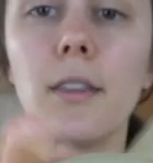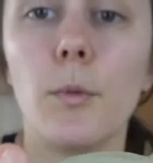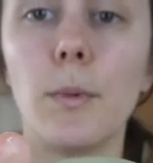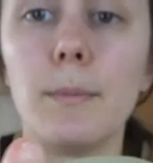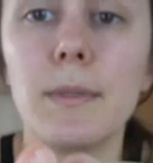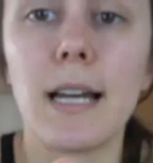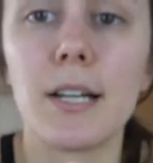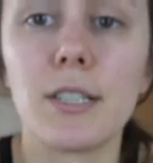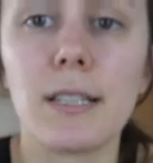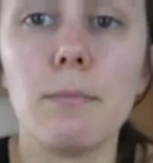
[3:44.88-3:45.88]
the rim is
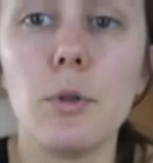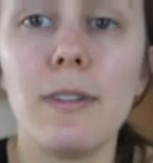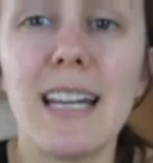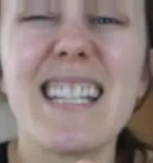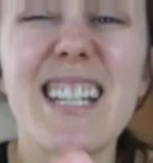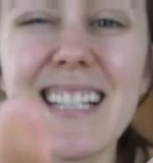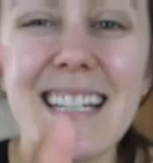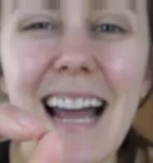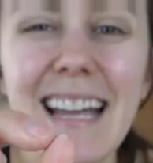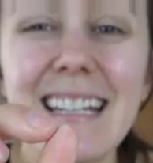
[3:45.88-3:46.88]
actually moving? It's just a
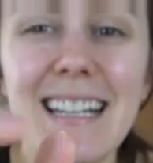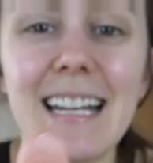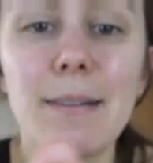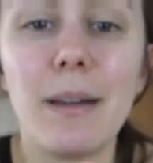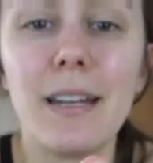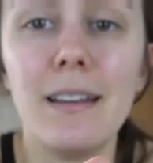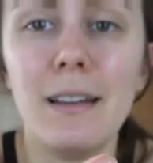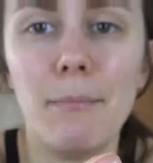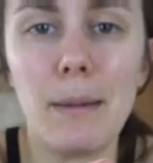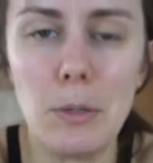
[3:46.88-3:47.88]
tiny, tiny bit.
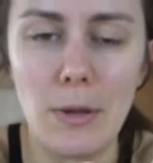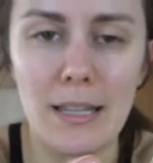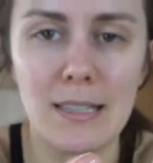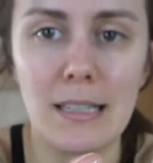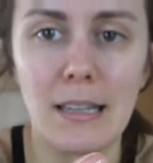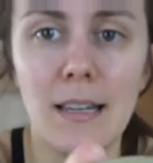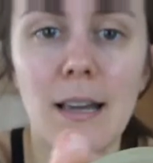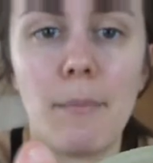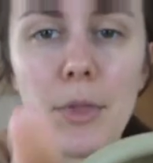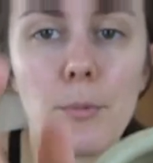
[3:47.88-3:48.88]
Maybe you can't see it,
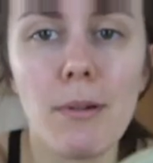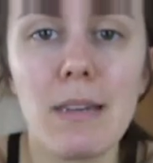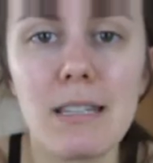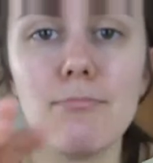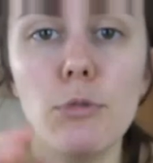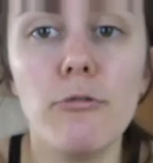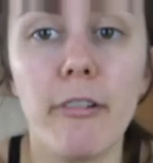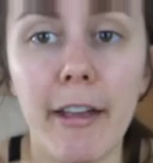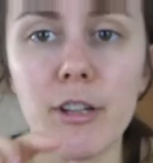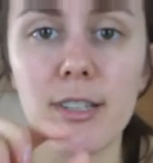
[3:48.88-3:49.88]
but the rim is
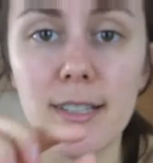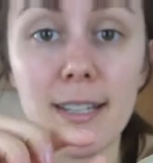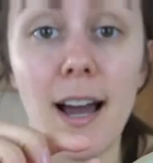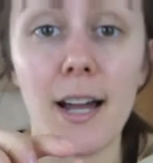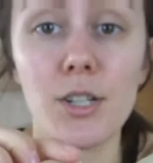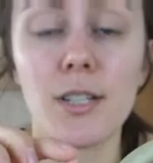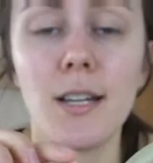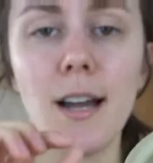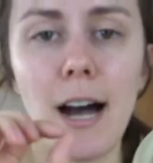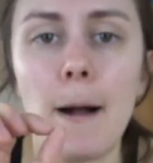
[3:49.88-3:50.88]
moving just a touch.
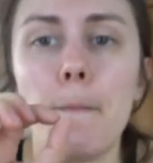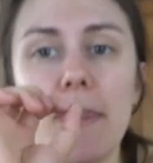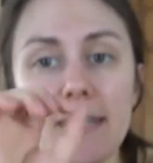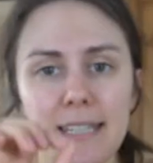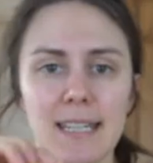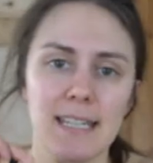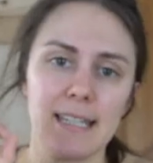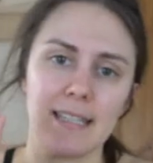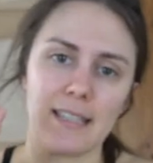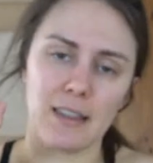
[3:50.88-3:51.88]
Um, this
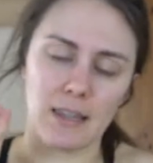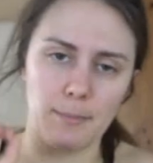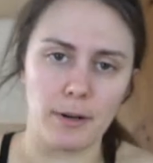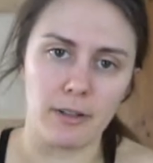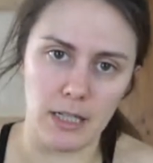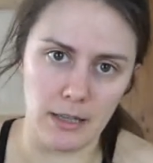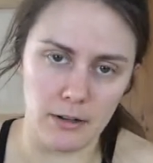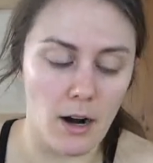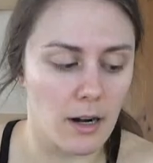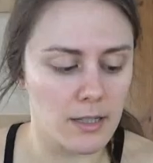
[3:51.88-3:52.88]
is the perfect
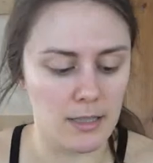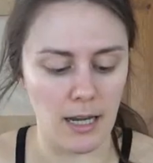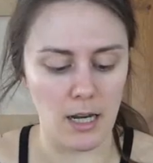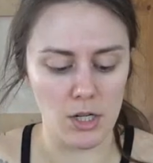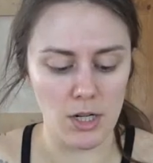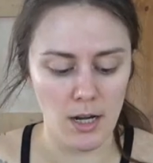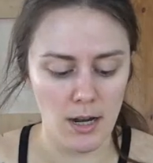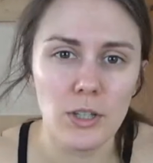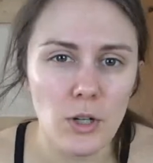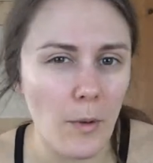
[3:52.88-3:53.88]
leather hard stage.
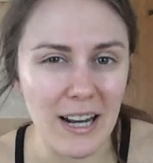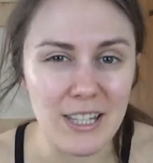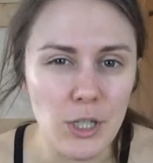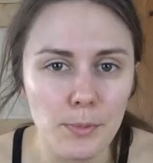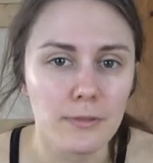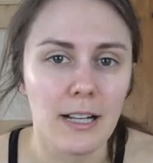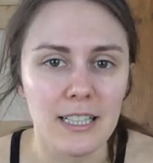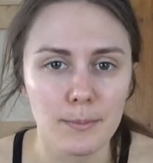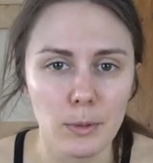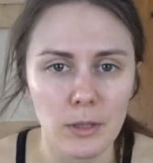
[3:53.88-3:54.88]
You don't want it super
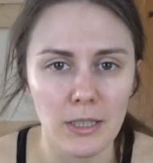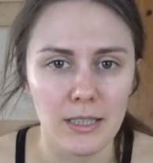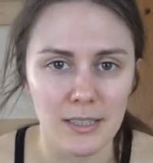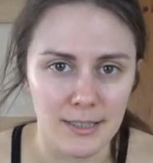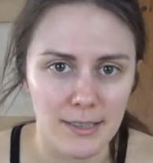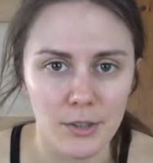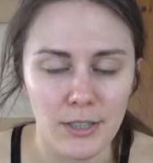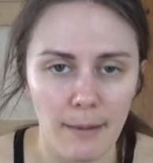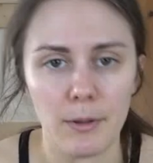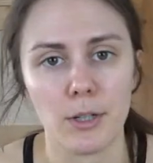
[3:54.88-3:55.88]
flexible because you'll
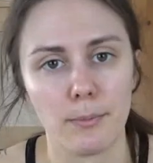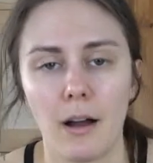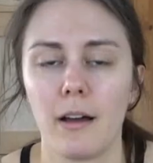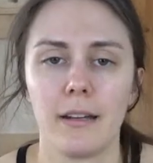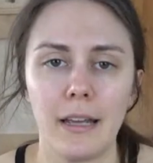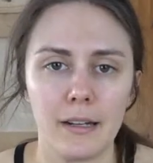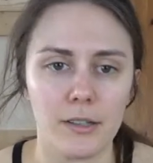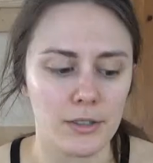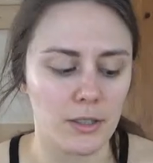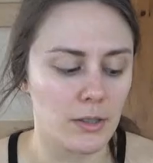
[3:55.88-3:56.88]
damage your pot and
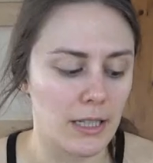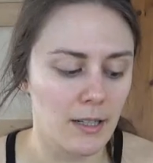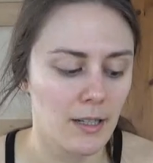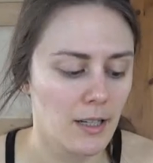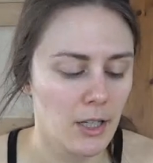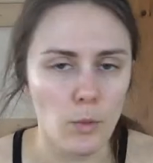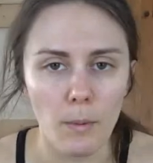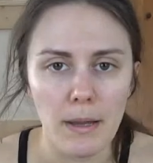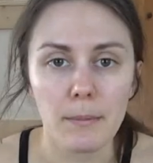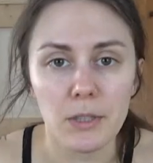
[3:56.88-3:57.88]
also like you
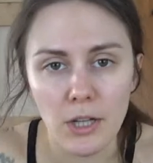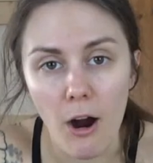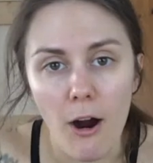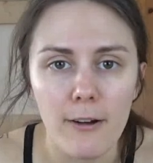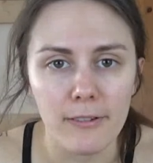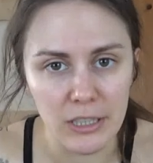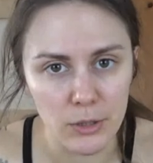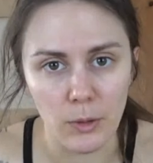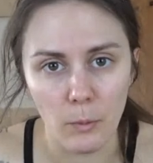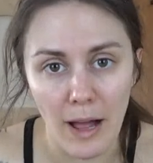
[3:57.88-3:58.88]
won't be able to carve
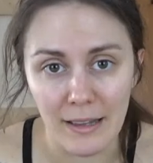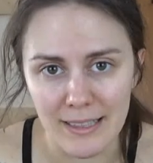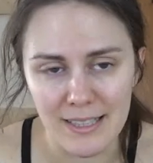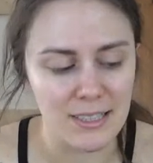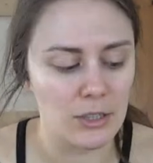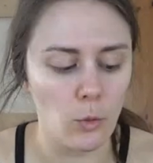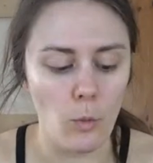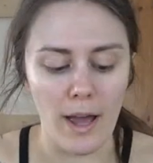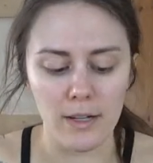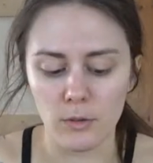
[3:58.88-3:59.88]
into it while it's still
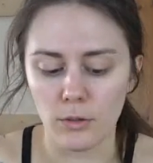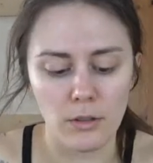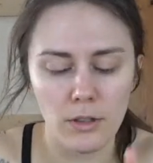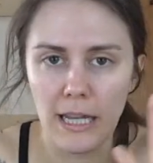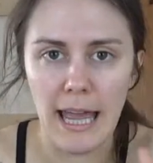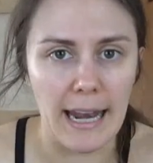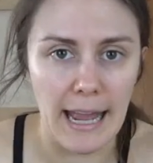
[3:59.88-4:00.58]
wet or add